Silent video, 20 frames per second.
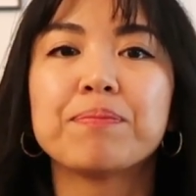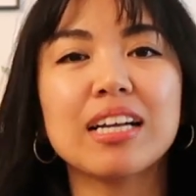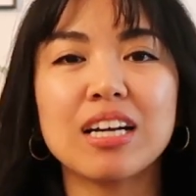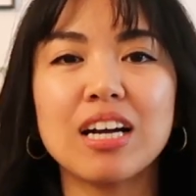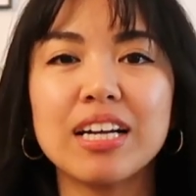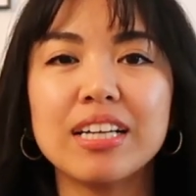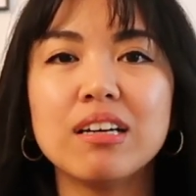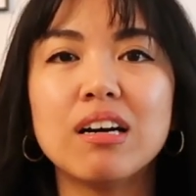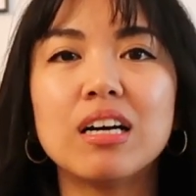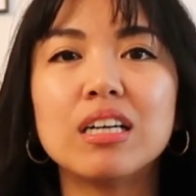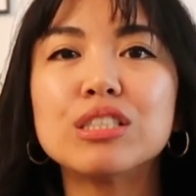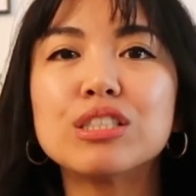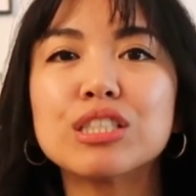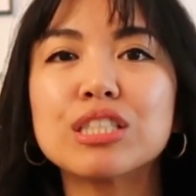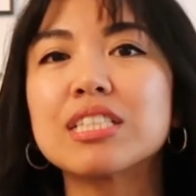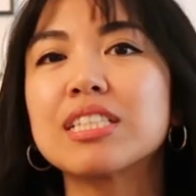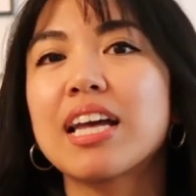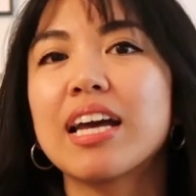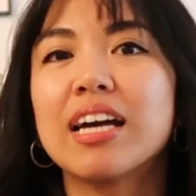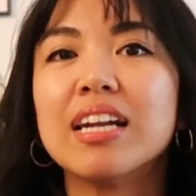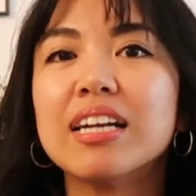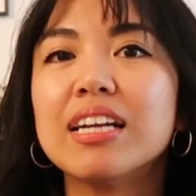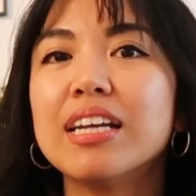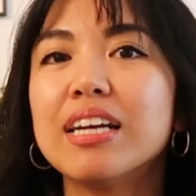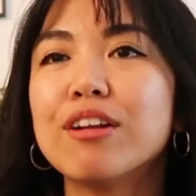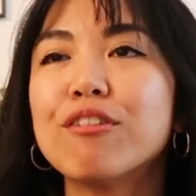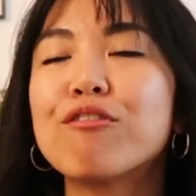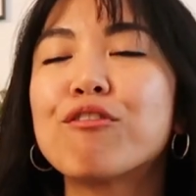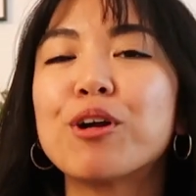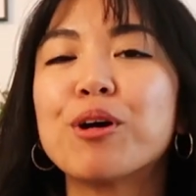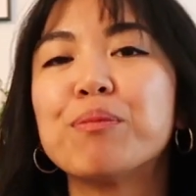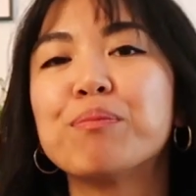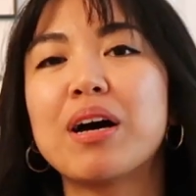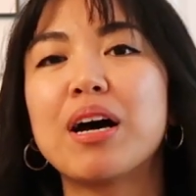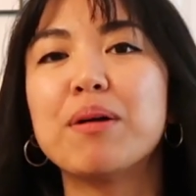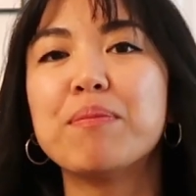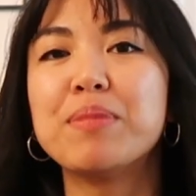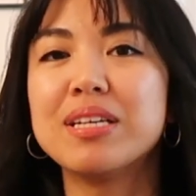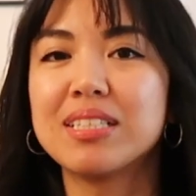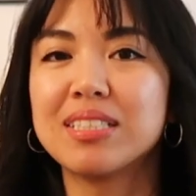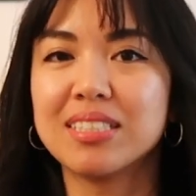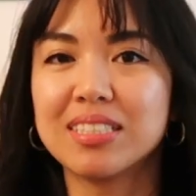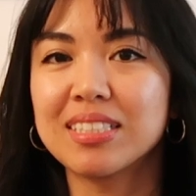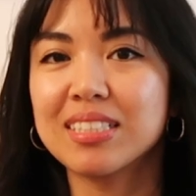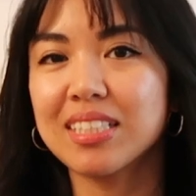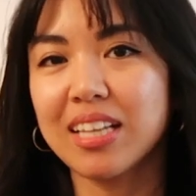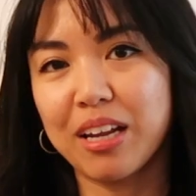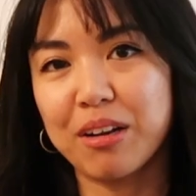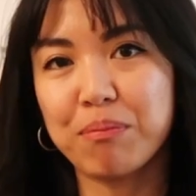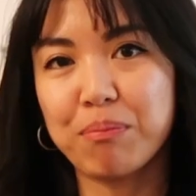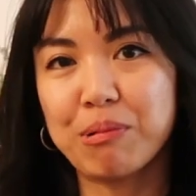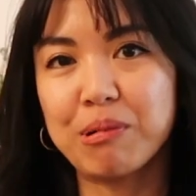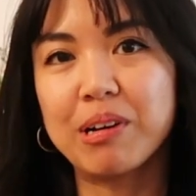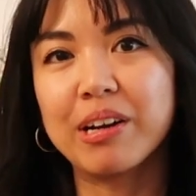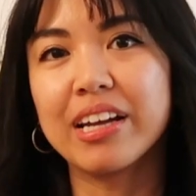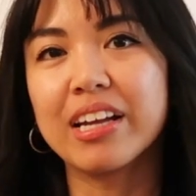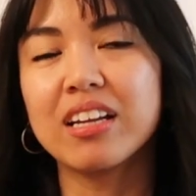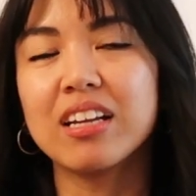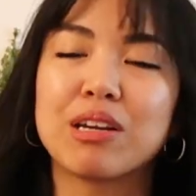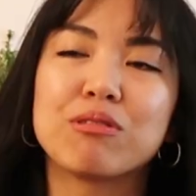I kind of understand it from a business standpoint.